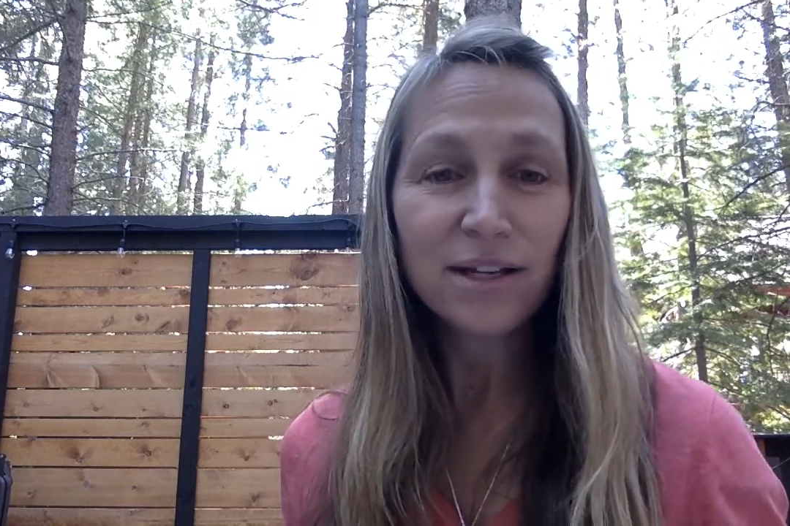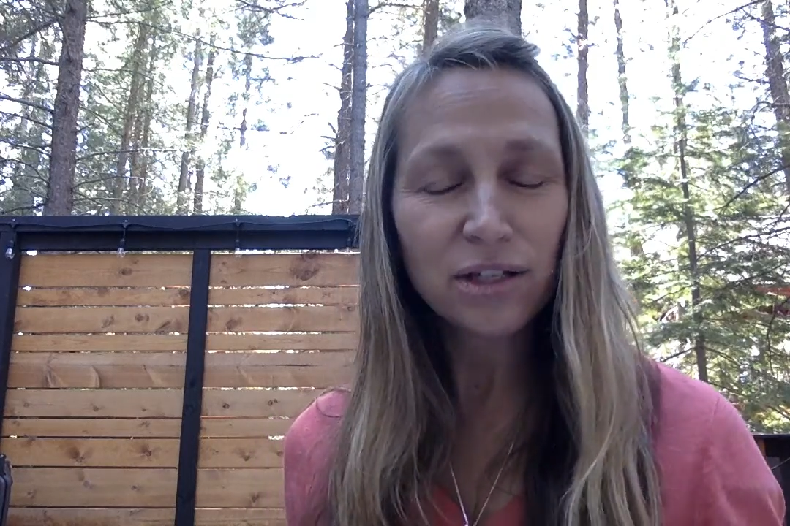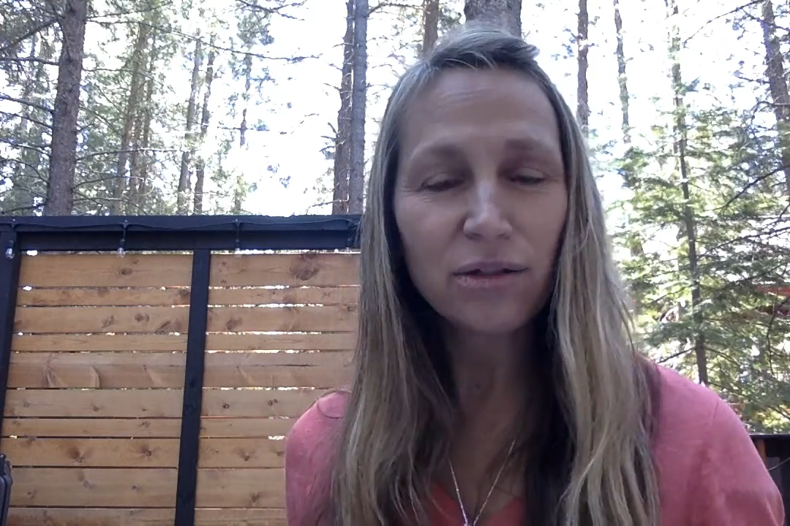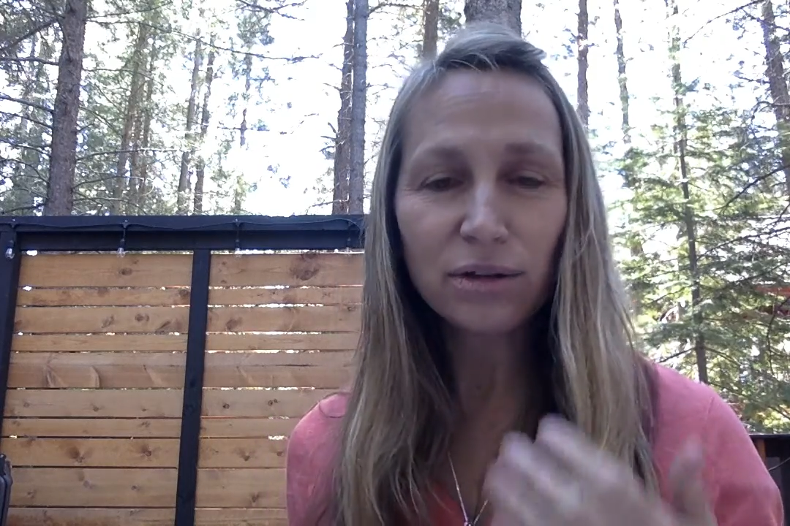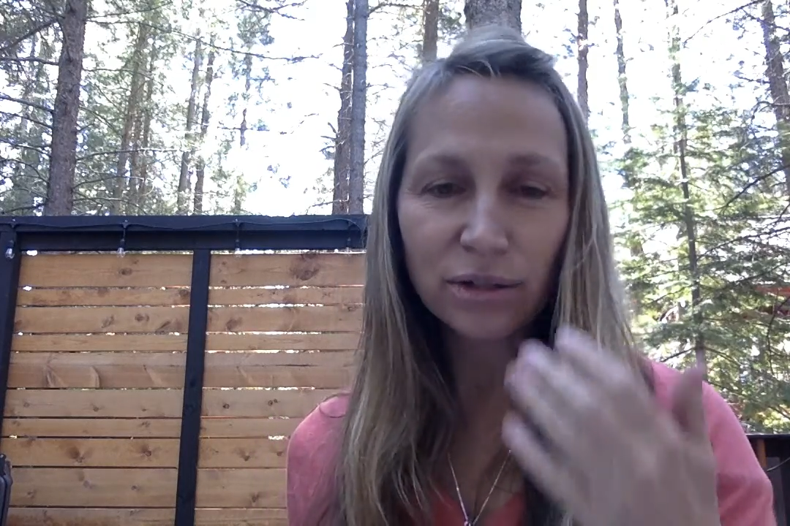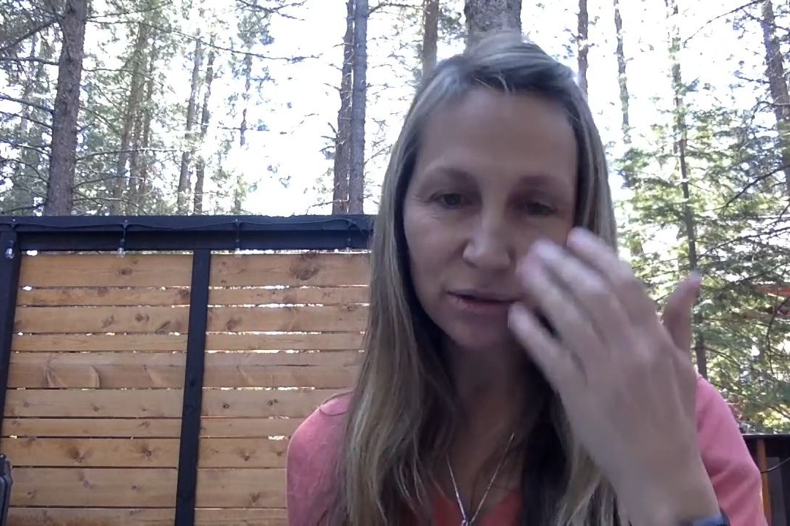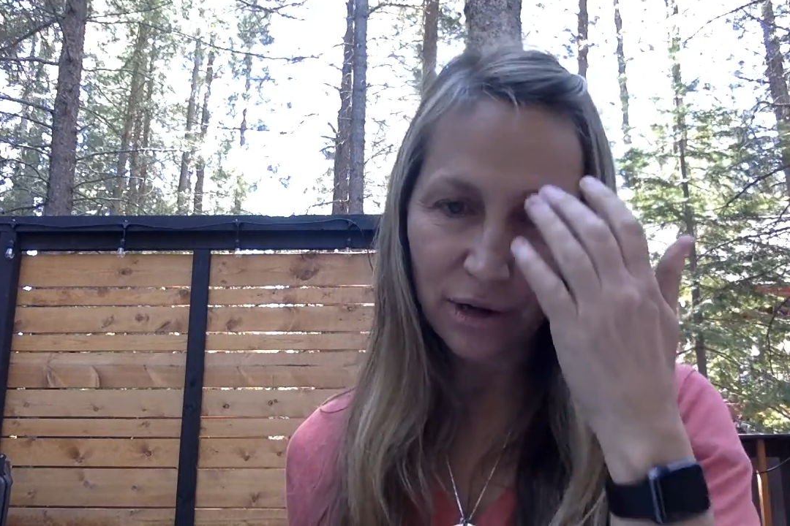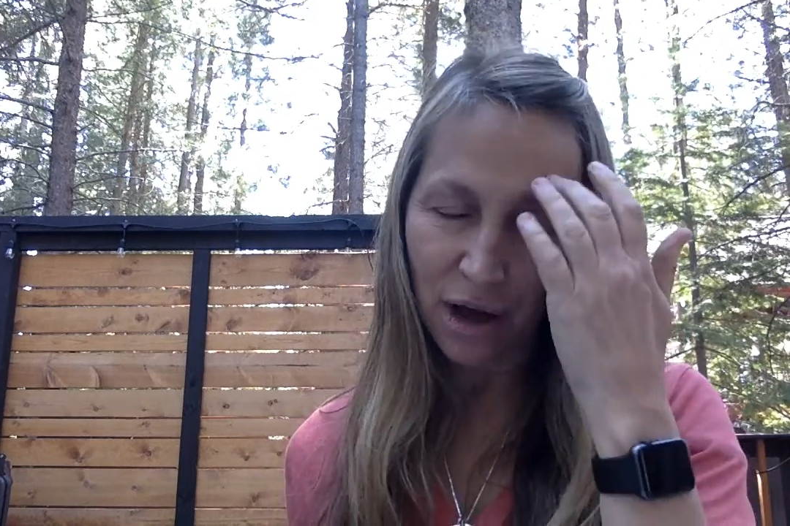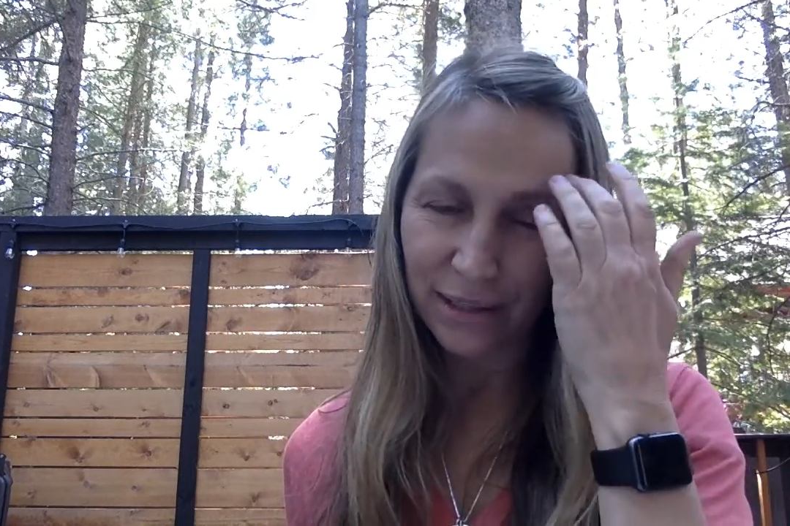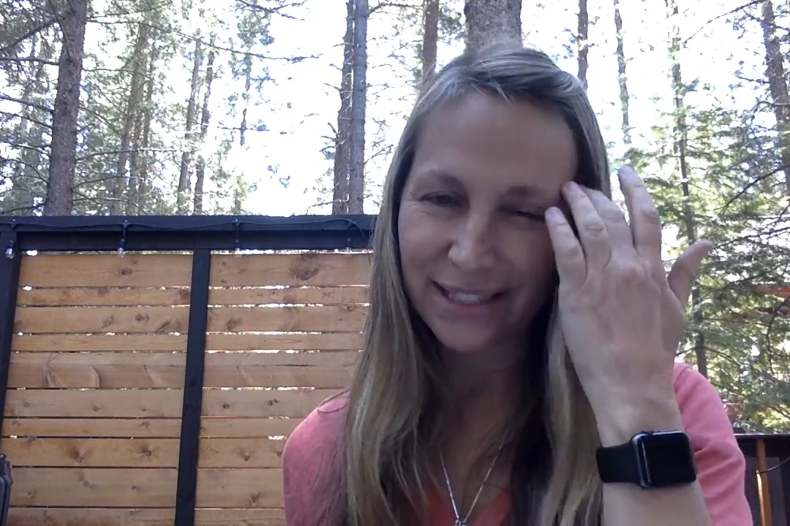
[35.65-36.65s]
So those are
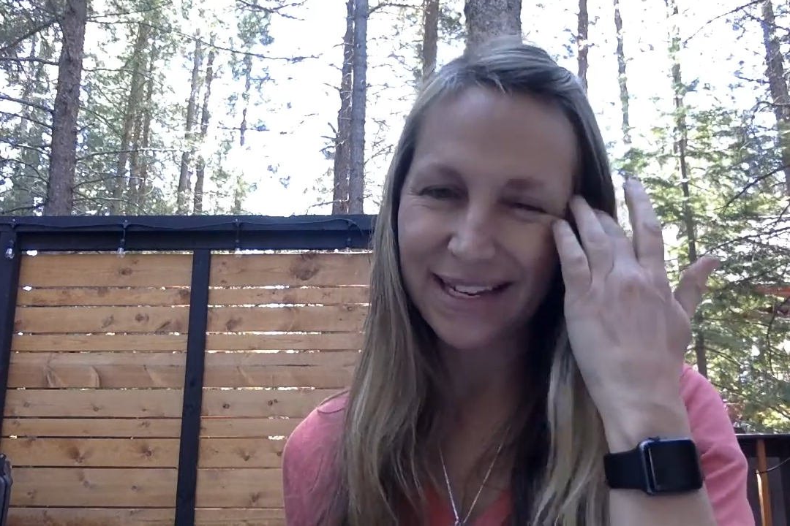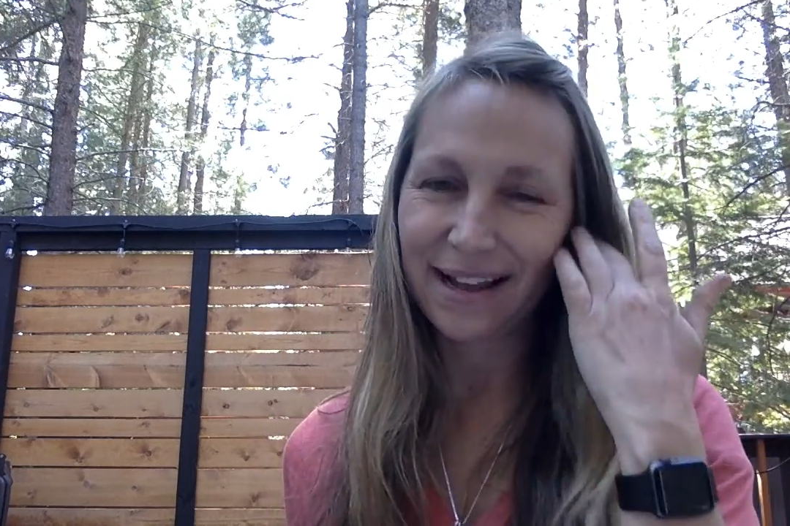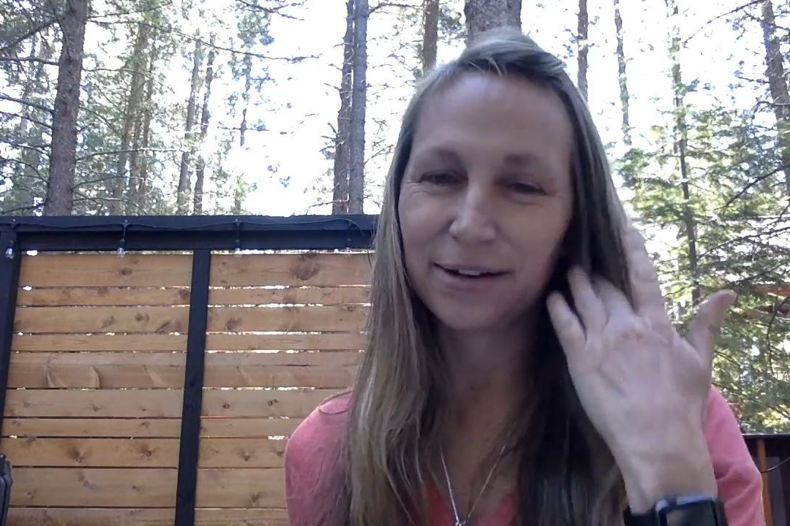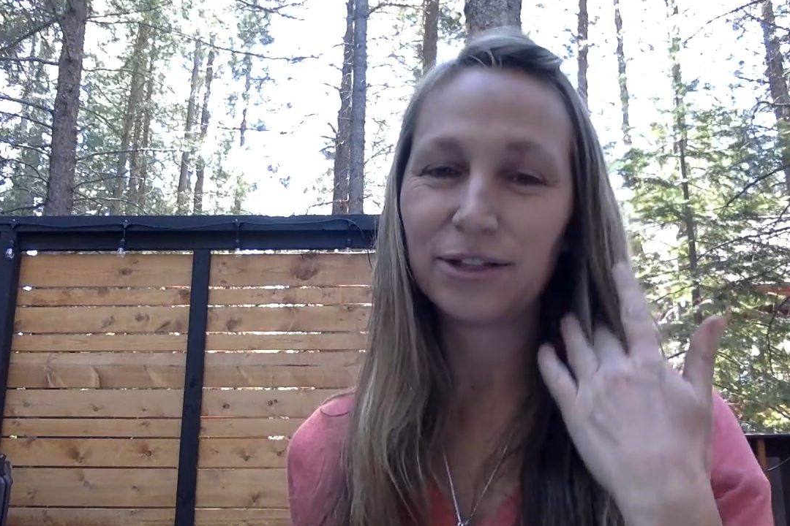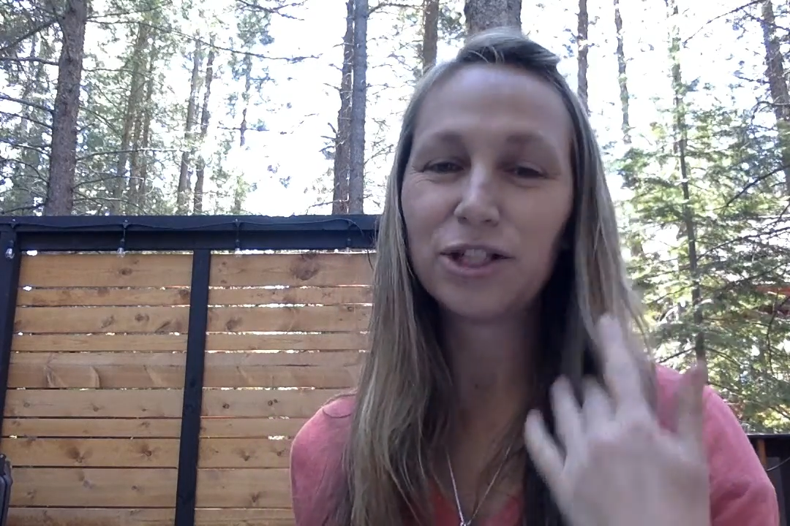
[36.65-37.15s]
non-standard.